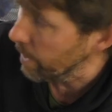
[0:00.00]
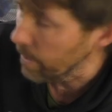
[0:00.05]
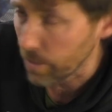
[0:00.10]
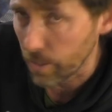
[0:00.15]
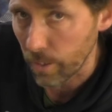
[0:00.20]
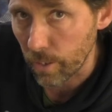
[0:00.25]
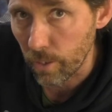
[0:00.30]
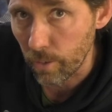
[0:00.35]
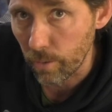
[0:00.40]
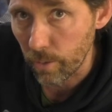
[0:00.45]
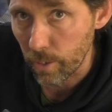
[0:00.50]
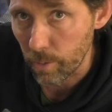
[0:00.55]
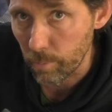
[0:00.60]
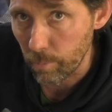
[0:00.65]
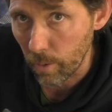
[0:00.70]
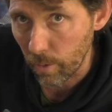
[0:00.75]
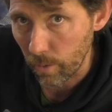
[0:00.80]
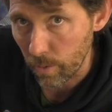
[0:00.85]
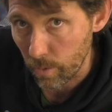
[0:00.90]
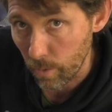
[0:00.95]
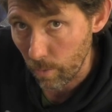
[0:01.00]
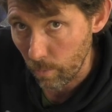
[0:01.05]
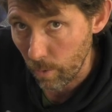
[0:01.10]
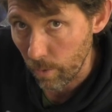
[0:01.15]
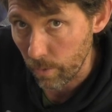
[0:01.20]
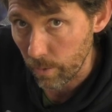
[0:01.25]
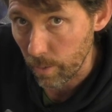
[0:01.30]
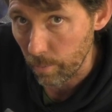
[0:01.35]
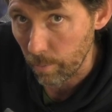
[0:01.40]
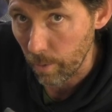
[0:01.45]
a way to secure this bottle so it
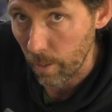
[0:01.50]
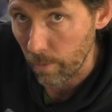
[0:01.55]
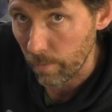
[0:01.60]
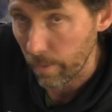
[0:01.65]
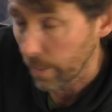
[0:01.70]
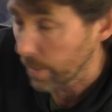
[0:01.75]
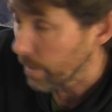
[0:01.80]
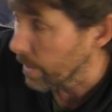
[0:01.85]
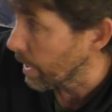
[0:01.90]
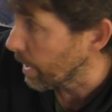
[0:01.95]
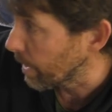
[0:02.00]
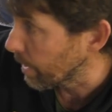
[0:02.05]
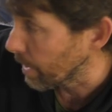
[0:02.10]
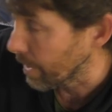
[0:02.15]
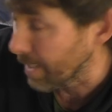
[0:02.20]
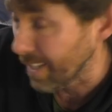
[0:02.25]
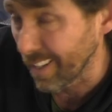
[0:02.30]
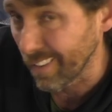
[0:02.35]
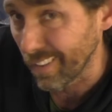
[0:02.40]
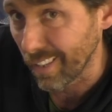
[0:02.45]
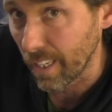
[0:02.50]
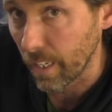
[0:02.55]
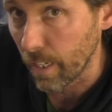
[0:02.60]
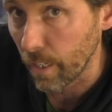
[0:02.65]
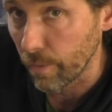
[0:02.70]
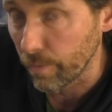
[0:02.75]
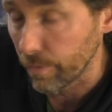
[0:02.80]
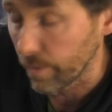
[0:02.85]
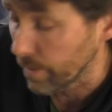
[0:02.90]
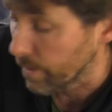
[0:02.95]
won't tip over and I can cut the
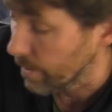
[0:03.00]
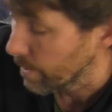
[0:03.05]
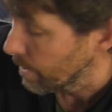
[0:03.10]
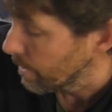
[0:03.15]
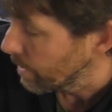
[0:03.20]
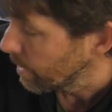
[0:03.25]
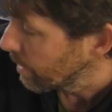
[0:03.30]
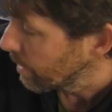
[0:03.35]
end off it.